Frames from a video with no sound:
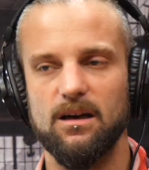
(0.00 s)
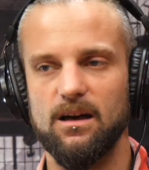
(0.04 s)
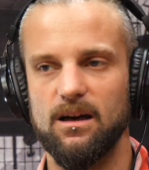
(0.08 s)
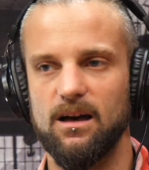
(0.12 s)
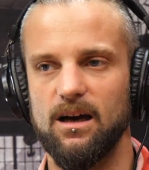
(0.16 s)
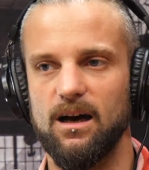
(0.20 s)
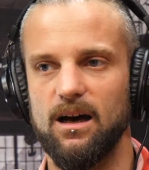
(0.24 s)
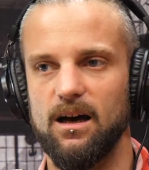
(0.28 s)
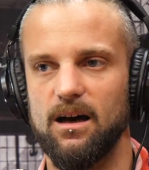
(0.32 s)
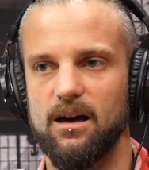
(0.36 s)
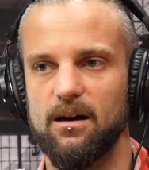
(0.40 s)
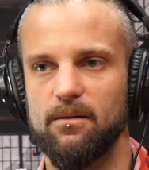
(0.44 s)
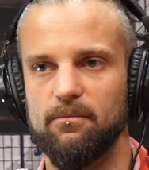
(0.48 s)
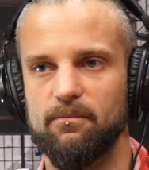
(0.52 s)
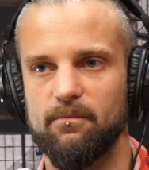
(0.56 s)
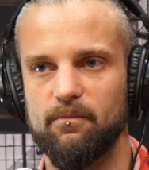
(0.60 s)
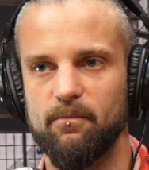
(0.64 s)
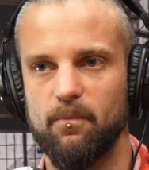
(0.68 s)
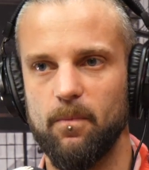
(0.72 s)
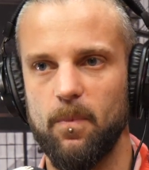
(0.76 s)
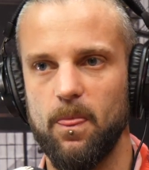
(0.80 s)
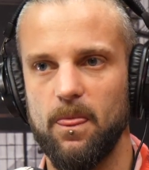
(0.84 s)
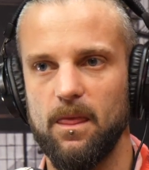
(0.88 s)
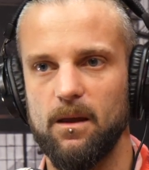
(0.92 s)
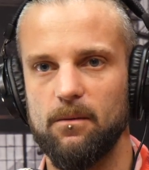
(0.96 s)

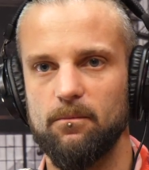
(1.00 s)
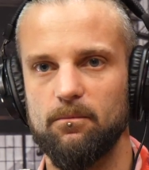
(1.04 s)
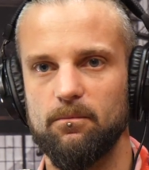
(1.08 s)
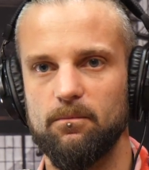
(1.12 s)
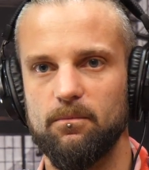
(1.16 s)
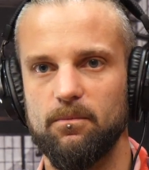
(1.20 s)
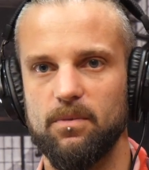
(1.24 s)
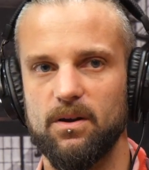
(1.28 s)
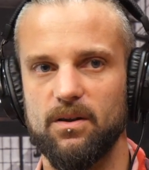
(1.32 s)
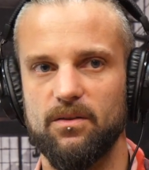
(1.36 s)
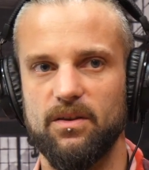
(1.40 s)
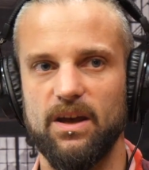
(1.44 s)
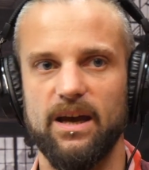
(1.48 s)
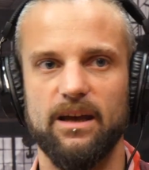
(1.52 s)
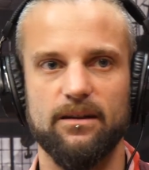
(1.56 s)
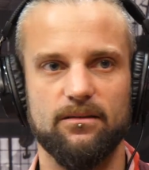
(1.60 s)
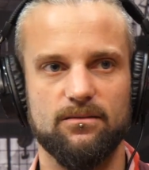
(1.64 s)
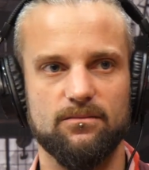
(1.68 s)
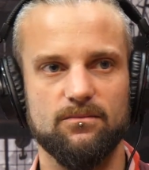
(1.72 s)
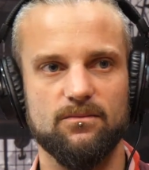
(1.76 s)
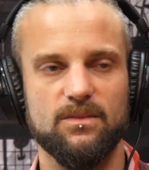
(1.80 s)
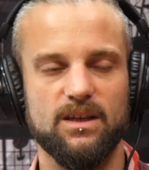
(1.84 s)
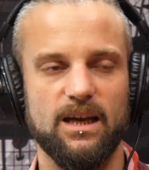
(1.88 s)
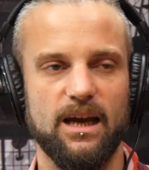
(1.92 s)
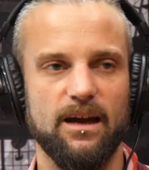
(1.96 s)
But then,
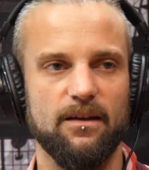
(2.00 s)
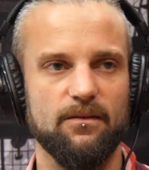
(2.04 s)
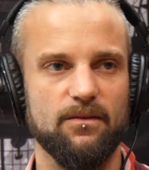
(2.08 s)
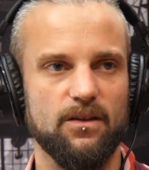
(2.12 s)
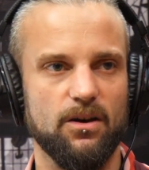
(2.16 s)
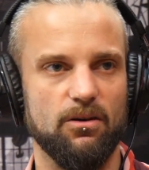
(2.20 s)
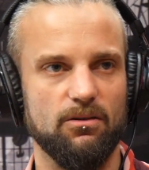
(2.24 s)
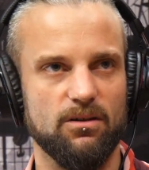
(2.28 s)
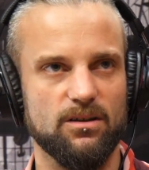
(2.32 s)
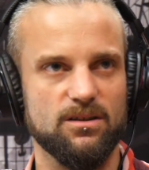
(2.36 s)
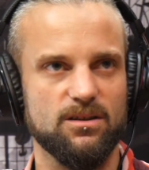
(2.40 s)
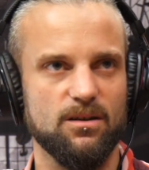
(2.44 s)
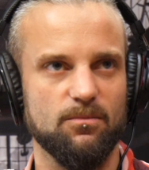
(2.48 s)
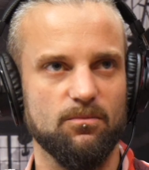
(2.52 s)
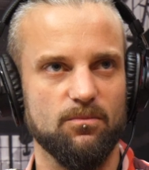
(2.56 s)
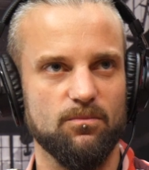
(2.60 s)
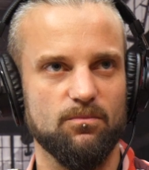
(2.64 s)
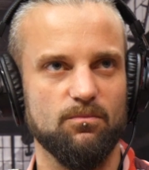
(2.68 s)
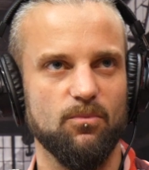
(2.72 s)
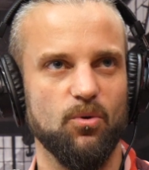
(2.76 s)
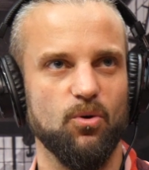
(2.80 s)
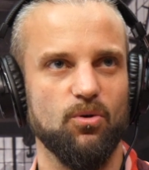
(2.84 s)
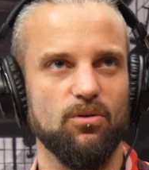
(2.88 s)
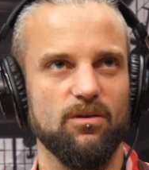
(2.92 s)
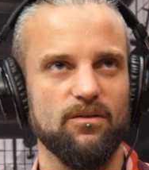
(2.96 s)
there are some
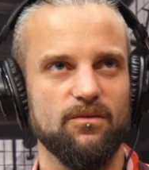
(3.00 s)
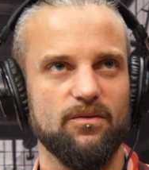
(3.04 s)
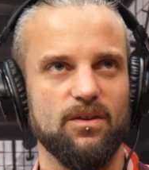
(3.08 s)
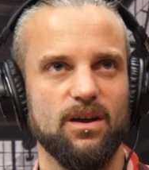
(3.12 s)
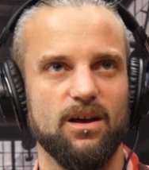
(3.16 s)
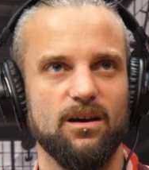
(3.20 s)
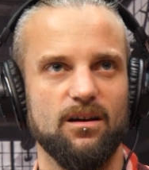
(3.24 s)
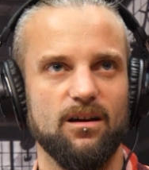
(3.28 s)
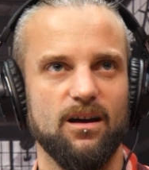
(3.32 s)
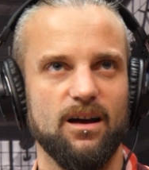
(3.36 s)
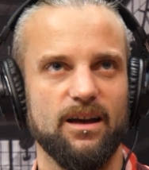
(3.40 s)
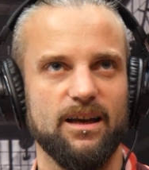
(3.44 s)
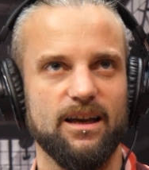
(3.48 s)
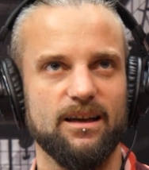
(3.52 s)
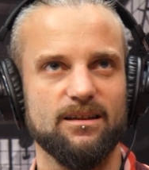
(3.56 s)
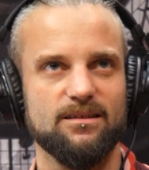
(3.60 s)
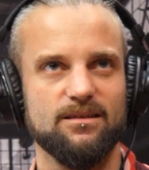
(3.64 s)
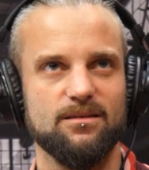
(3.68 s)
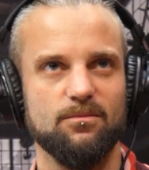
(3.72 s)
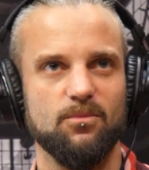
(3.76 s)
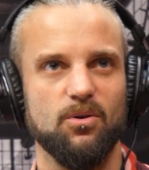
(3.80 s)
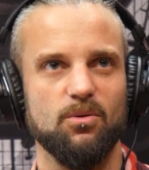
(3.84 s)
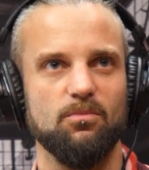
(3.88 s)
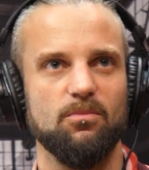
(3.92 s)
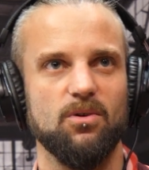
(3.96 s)
more of the
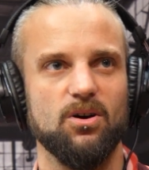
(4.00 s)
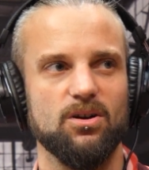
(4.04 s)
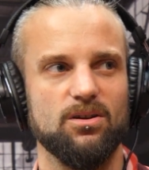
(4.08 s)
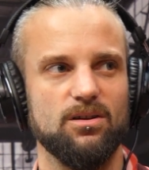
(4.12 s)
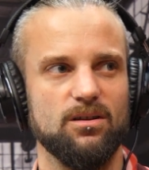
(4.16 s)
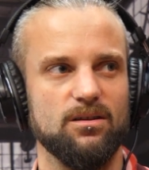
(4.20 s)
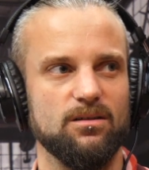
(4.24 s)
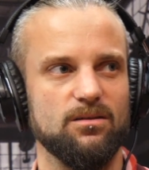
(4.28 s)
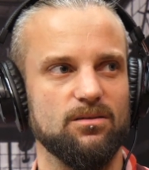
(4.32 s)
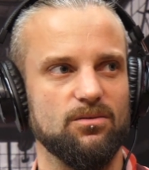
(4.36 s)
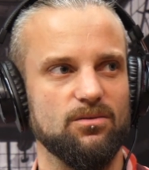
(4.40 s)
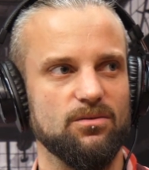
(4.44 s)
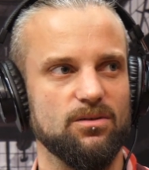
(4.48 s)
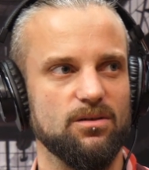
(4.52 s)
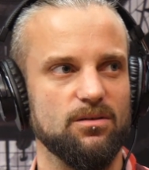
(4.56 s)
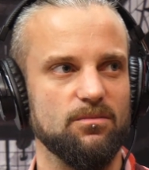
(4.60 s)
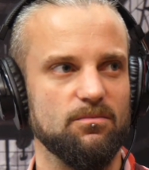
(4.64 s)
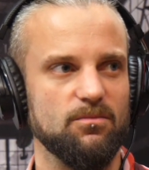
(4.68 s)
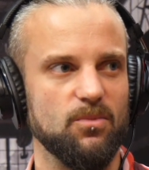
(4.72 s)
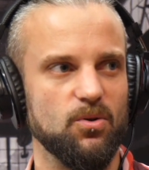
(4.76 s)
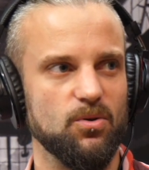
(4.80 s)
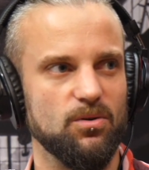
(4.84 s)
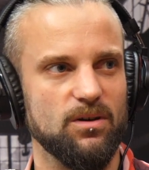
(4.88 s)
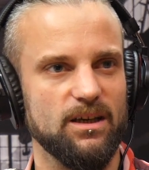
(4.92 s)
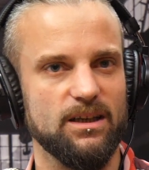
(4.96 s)
more modern or the
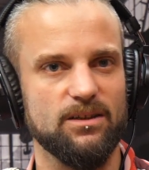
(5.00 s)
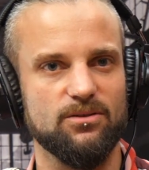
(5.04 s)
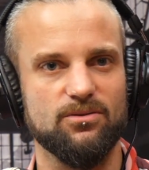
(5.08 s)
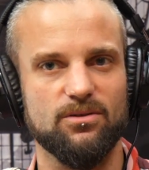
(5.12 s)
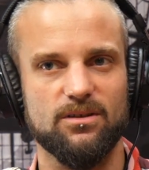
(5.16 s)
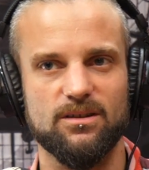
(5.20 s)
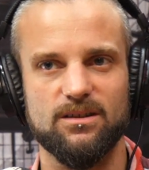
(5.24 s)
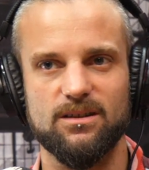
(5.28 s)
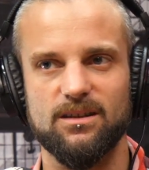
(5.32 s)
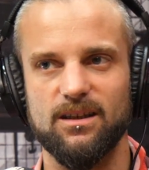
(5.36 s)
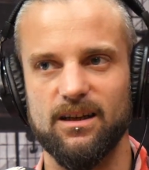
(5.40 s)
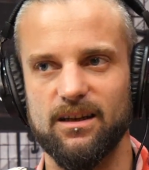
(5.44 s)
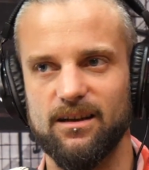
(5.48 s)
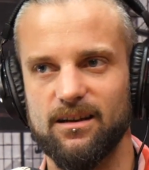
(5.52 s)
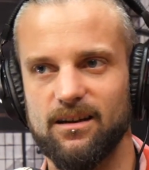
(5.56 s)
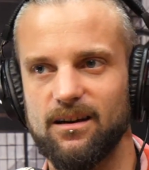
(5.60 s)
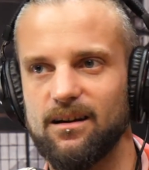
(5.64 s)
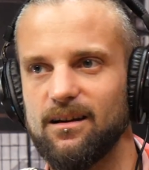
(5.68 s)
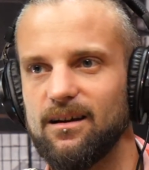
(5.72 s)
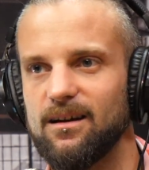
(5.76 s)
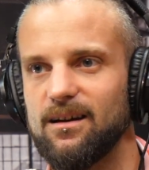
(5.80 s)
more interesting